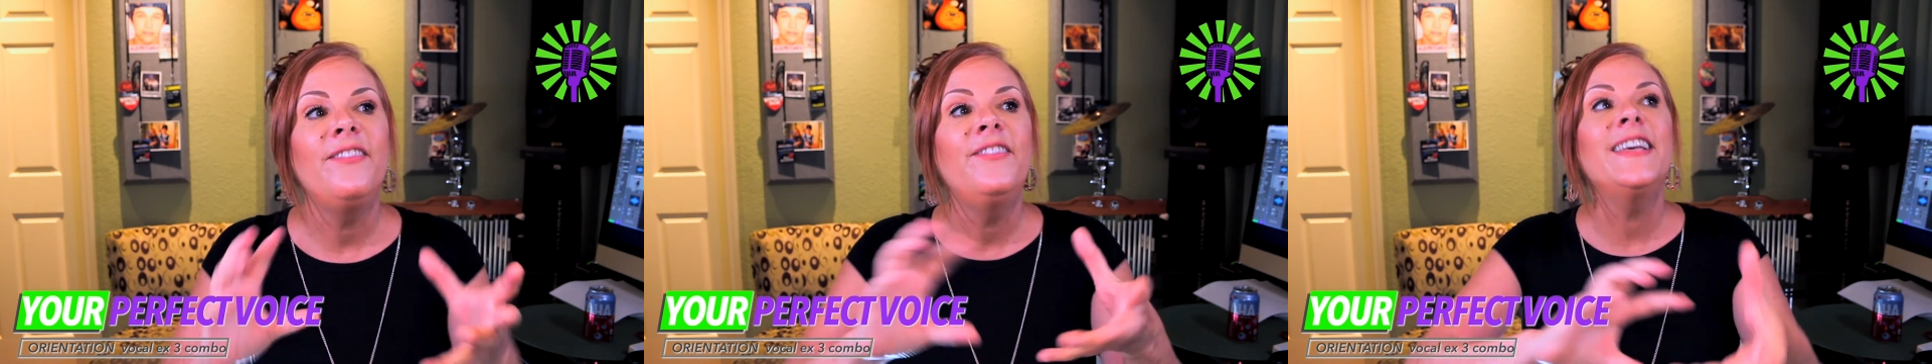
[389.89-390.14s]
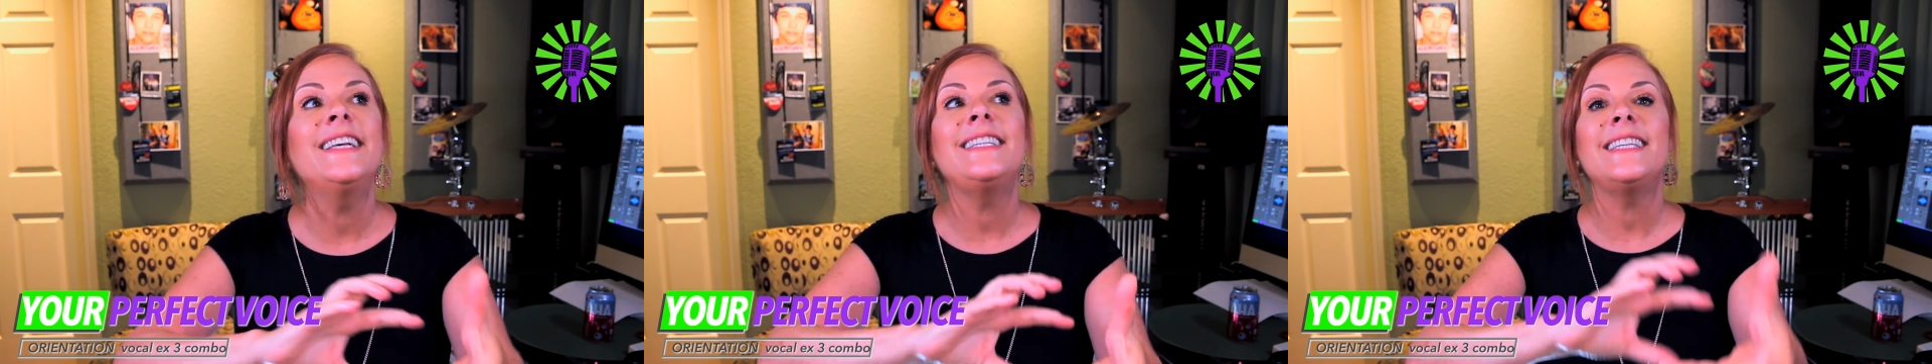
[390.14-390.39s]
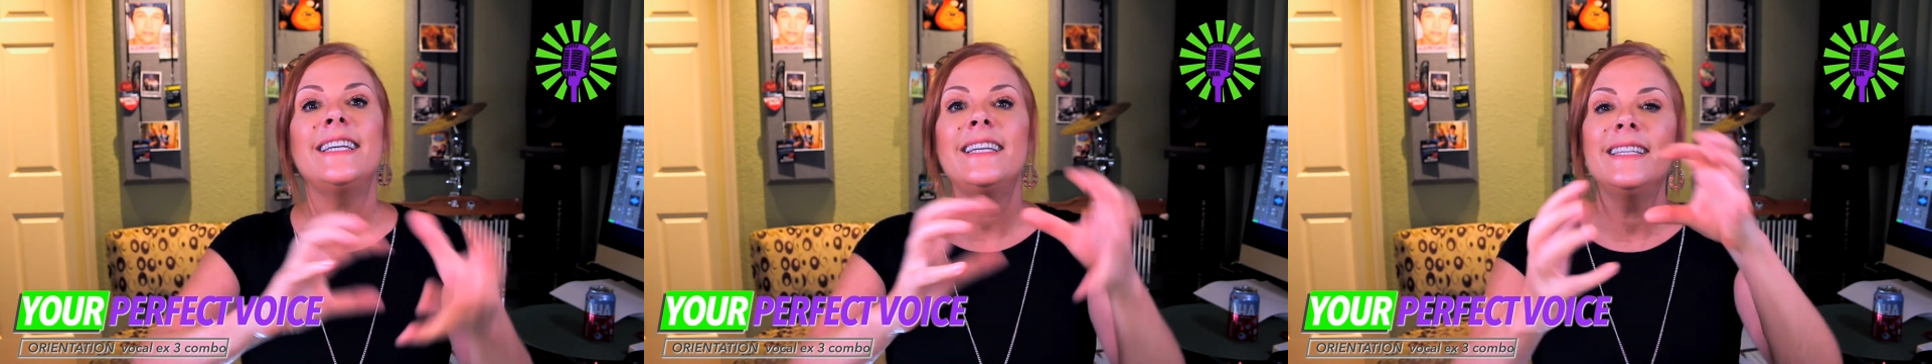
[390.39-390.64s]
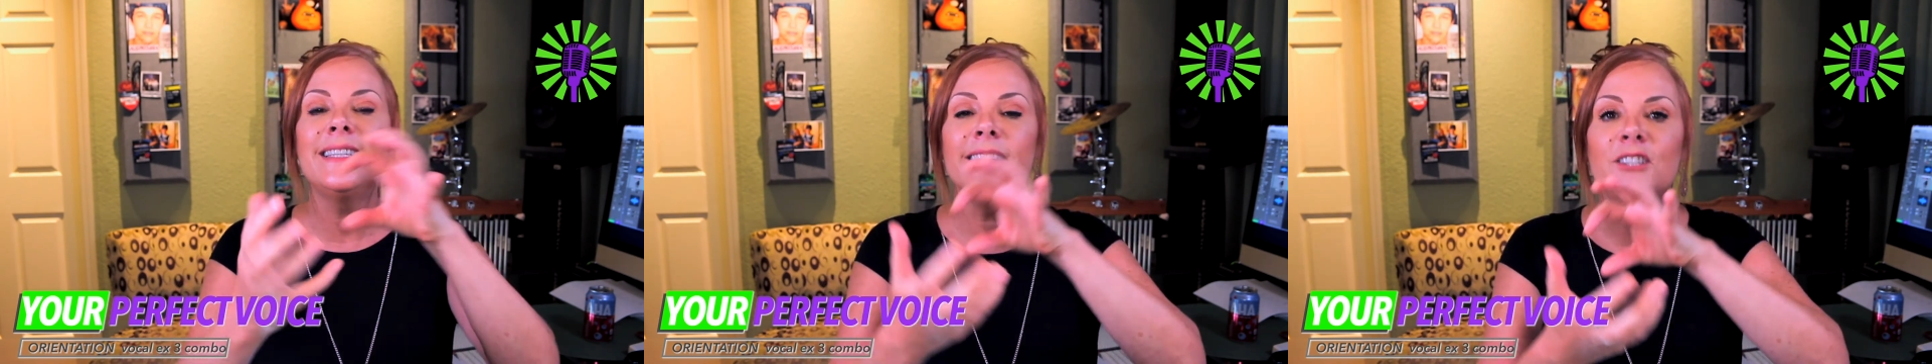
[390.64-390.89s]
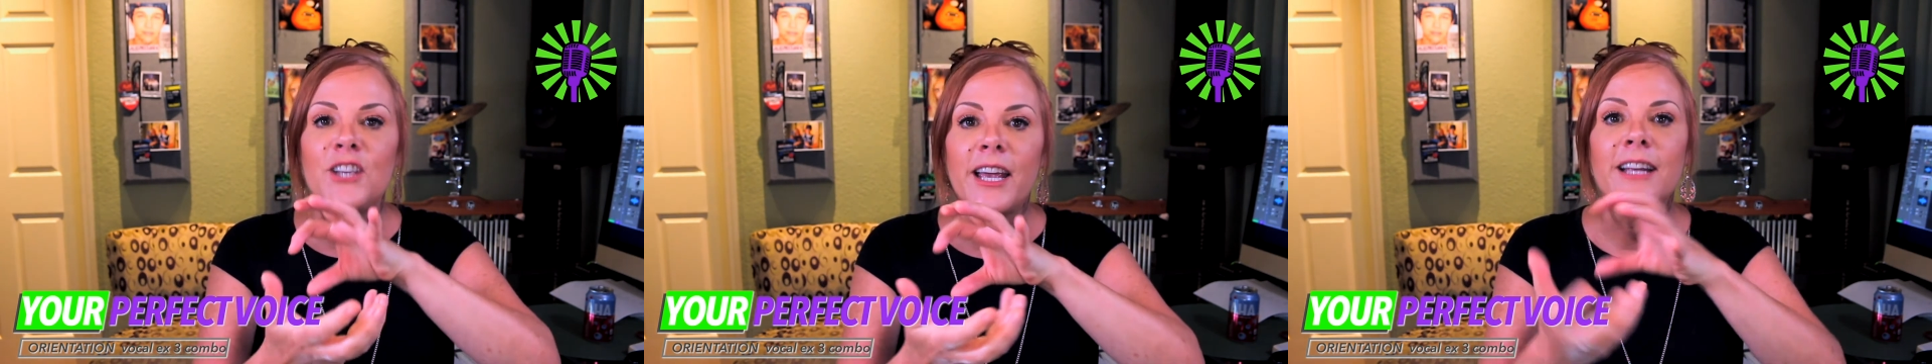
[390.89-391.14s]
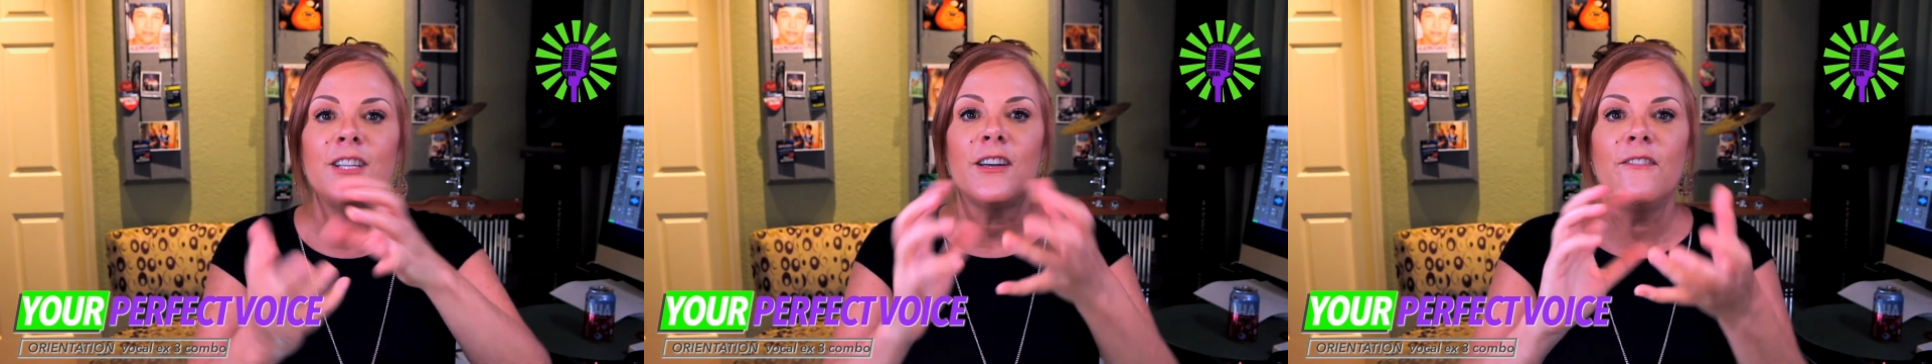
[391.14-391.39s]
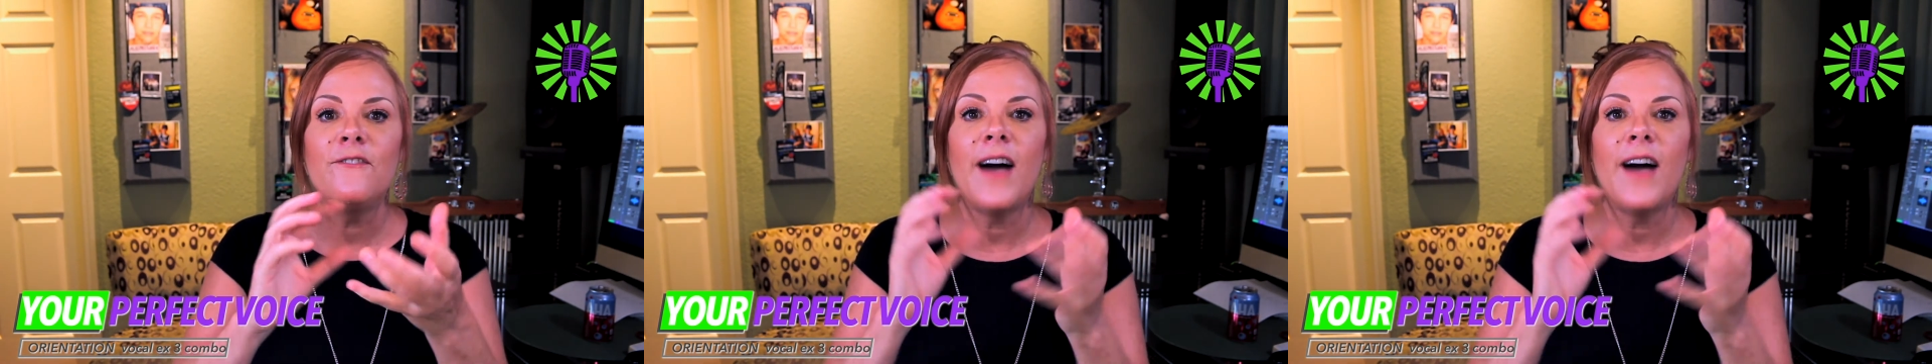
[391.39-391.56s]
This is the change of